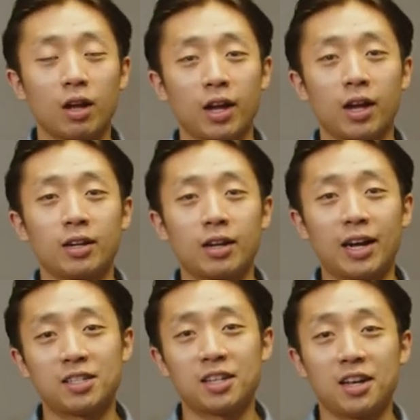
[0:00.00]
And
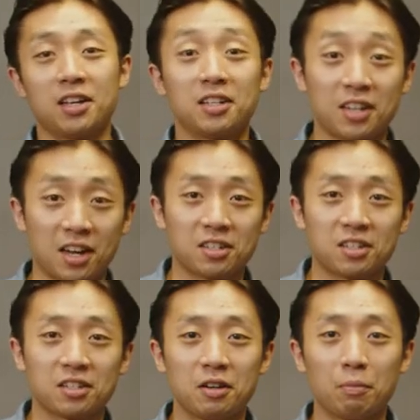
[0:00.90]
I'd say
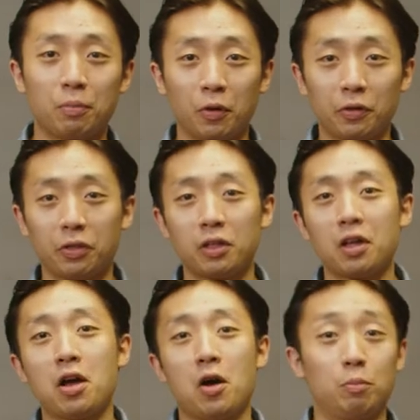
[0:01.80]
yes, both
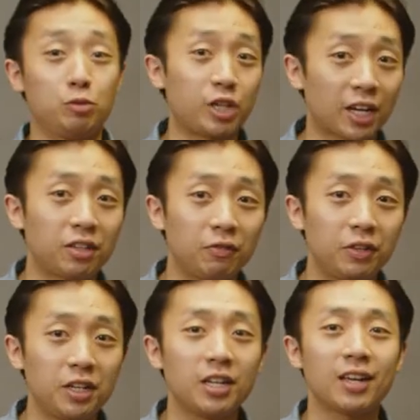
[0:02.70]

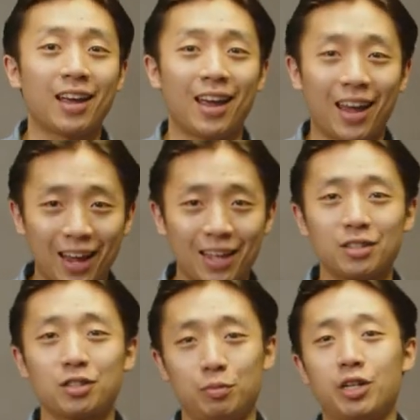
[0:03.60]
objectively
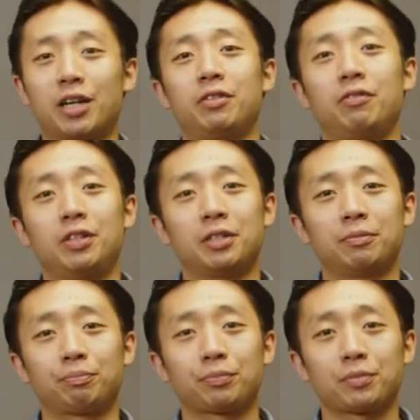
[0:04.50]
and subjectively.
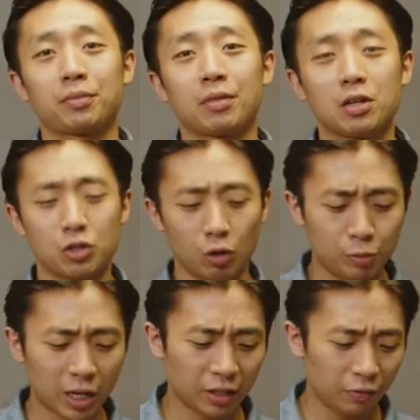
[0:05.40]
So
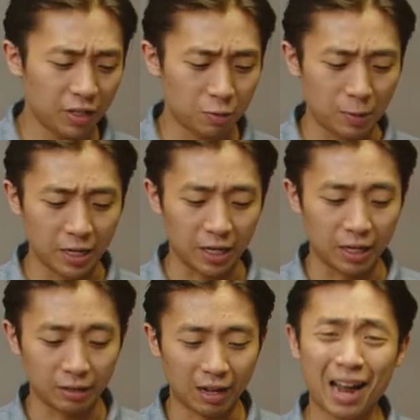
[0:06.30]
objectively
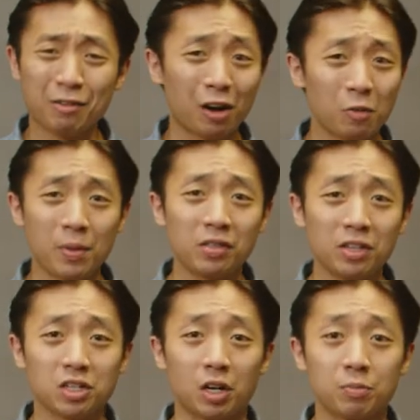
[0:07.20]
speaking, I recommend
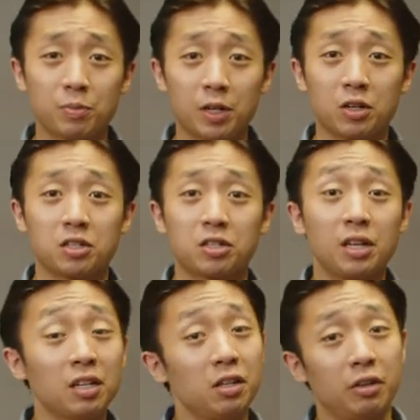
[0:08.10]
these cups because
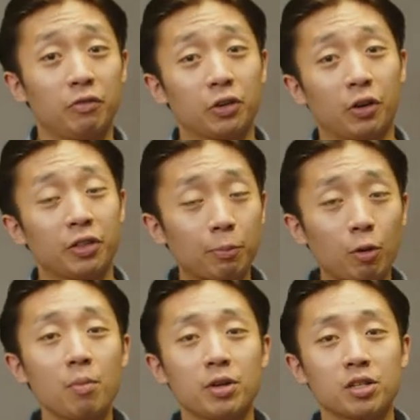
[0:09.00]
they deliver on their
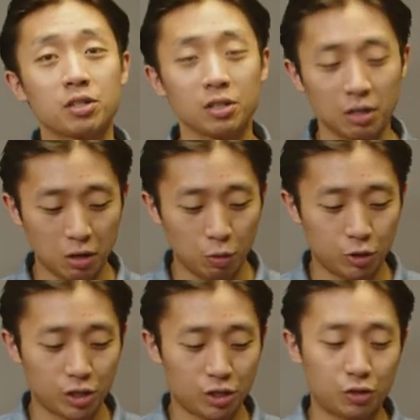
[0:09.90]
promise,
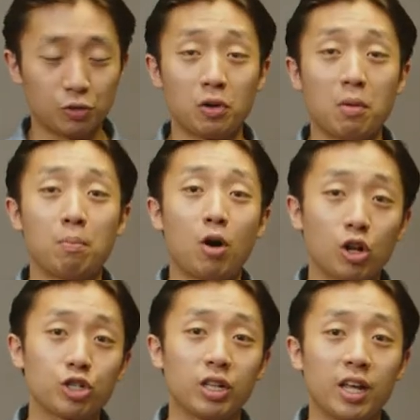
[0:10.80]
which is to
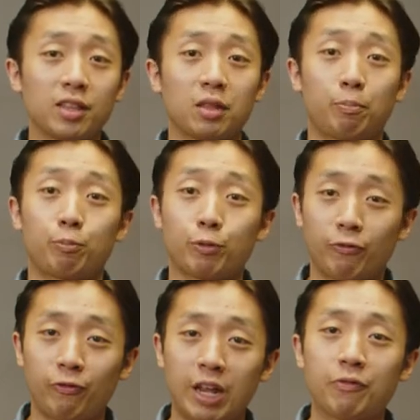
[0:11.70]
modulate the
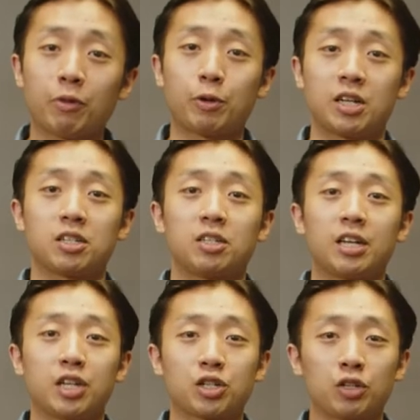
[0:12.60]
flavor
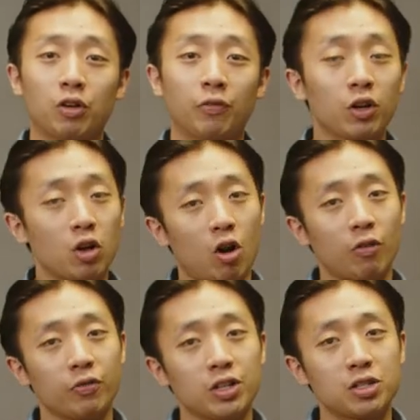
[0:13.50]
presentation of the
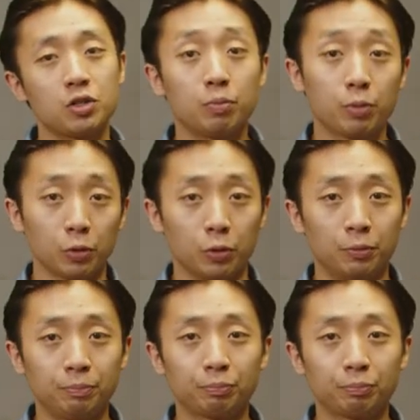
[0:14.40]
coffees you brew.